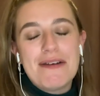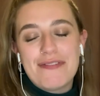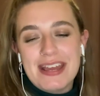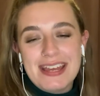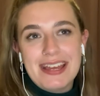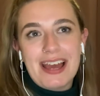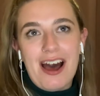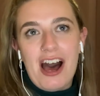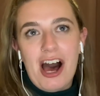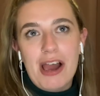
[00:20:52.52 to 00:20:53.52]
think
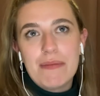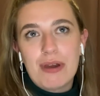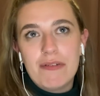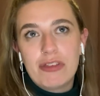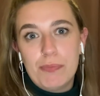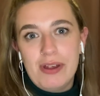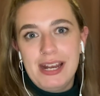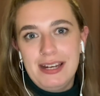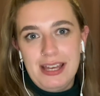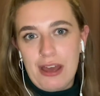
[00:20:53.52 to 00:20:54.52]
I'm going to
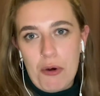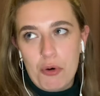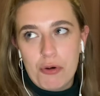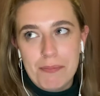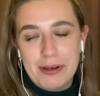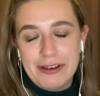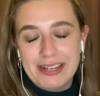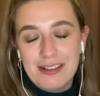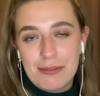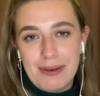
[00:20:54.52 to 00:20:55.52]
bring Nico Hulkenberg
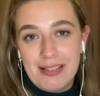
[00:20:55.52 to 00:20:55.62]
into my